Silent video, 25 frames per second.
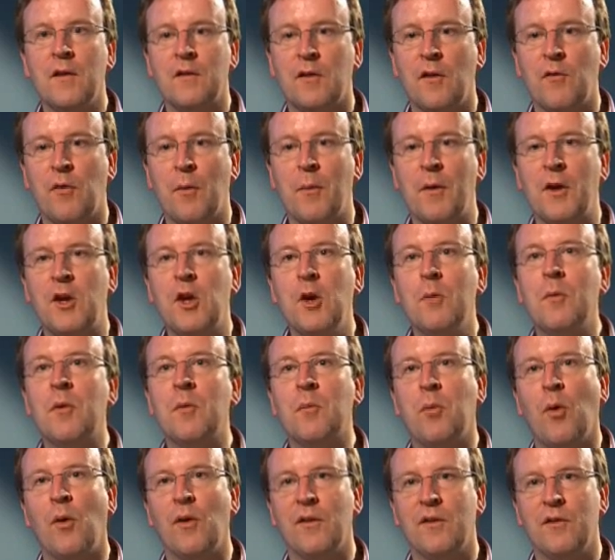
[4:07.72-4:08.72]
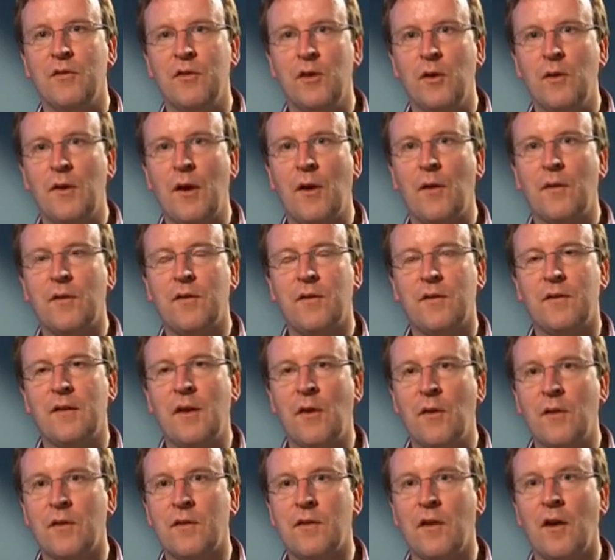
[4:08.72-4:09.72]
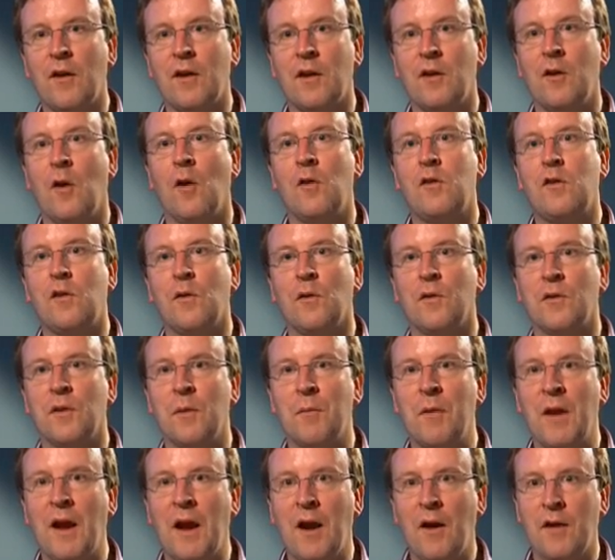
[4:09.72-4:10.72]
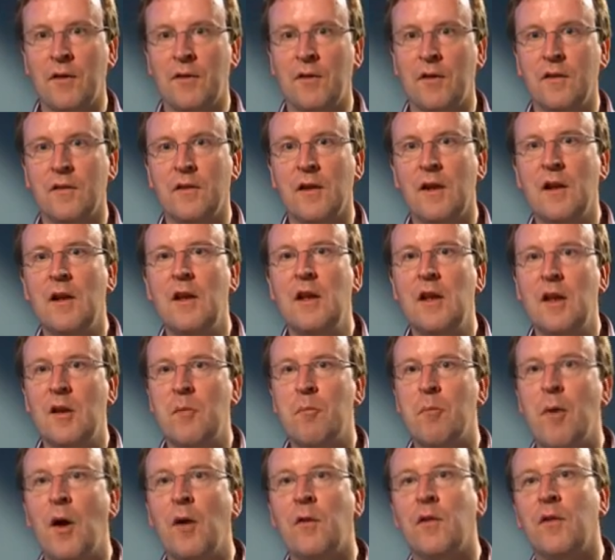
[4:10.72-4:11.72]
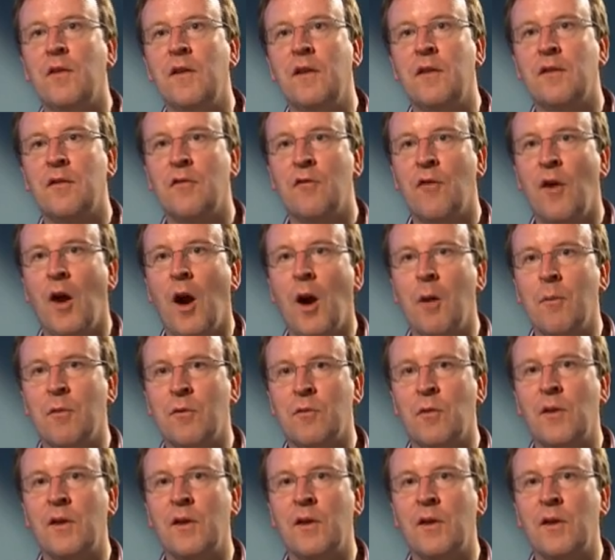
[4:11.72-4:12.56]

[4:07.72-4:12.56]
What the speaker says: So from a human point of view, there are psychological similarities in both of these environments.